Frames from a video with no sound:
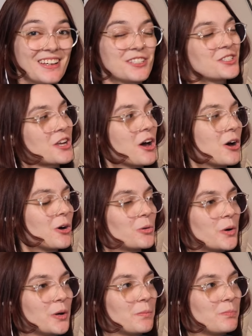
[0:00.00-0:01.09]

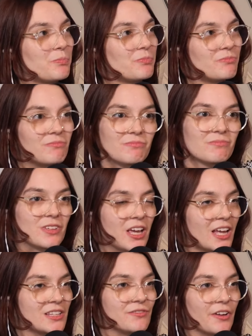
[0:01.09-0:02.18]
So
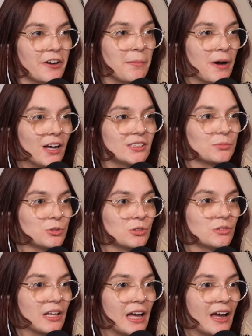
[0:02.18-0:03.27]
it's very
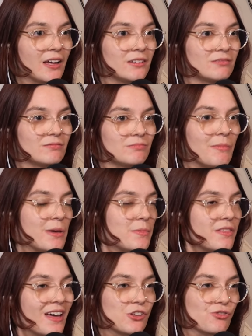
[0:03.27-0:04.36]
possible that maybe
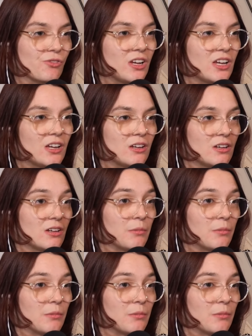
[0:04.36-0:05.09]
that tree,